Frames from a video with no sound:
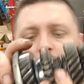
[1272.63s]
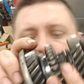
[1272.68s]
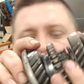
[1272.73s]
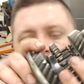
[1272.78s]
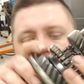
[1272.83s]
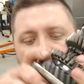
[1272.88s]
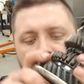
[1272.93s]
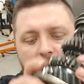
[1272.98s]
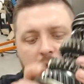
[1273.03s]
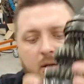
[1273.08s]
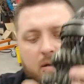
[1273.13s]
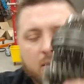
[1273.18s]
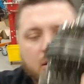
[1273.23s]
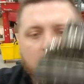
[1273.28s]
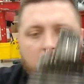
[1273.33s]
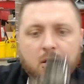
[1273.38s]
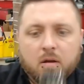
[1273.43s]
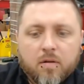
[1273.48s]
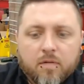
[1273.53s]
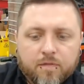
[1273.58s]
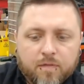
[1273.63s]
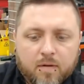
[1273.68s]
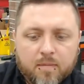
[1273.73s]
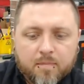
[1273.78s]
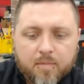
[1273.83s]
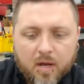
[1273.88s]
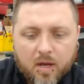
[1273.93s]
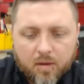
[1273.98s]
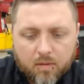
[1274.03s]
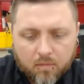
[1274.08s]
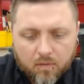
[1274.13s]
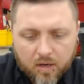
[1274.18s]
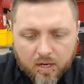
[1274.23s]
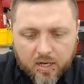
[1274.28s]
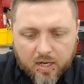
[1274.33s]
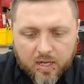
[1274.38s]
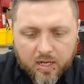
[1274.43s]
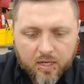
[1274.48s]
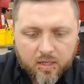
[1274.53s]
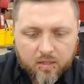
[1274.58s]
but from my
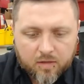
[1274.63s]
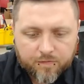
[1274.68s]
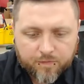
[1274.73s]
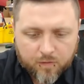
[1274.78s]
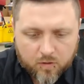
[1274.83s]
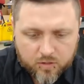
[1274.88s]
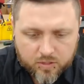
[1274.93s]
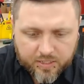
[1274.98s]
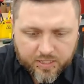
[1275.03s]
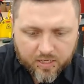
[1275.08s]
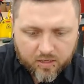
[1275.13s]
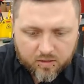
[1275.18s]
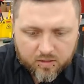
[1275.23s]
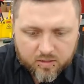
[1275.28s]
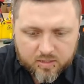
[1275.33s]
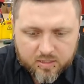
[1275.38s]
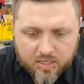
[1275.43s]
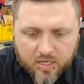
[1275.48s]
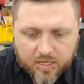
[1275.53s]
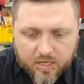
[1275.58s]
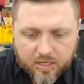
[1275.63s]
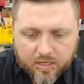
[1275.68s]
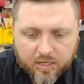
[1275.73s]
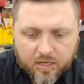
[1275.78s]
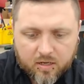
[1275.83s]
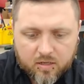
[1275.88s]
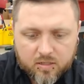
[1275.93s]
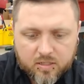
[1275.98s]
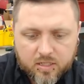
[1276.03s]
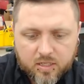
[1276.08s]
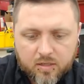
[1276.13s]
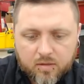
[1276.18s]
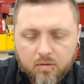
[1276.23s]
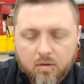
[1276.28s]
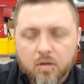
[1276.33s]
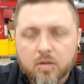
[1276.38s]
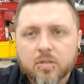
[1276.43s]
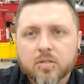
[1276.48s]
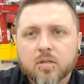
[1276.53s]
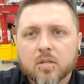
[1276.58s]
reading, the first gear and second gear
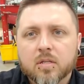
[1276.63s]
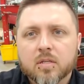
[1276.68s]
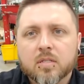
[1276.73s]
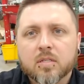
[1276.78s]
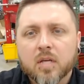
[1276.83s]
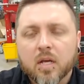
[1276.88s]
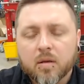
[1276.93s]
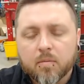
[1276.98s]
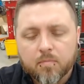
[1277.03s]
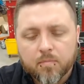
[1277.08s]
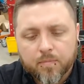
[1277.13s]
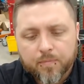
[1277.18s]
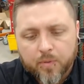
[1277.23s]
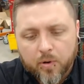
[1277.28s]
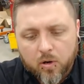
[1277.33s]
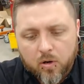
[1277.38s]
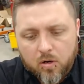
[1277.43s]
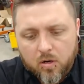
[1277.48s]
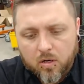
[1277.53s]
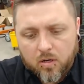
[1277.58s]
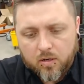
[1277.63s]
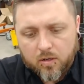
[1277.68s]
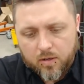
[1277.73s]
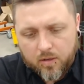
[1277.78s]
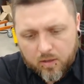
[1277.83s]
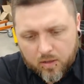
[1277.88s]
synchros are the same part,